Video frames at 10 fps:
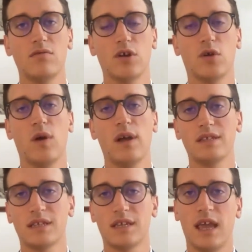
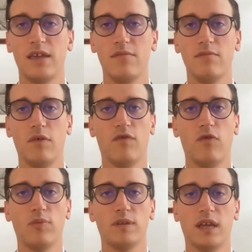request came
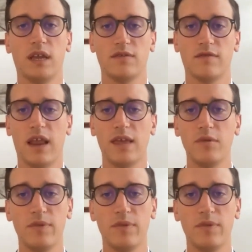before particulars of claim